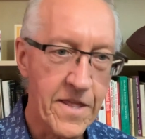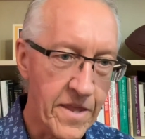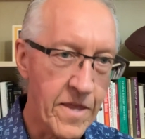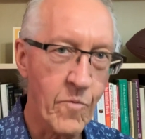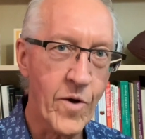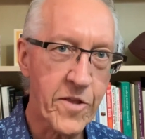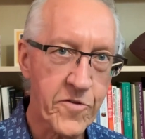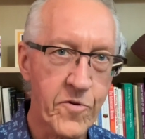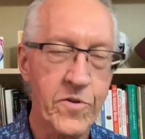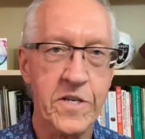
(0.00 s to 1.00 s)
And then they went
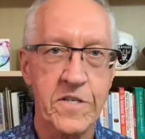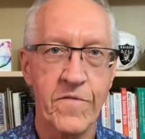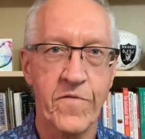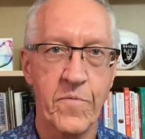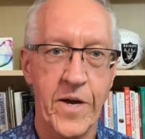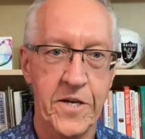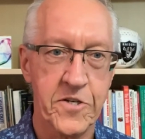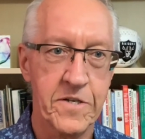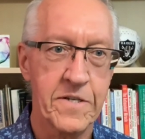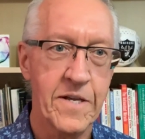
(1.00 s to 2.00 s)
through this
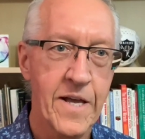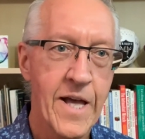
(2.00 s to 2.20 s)
information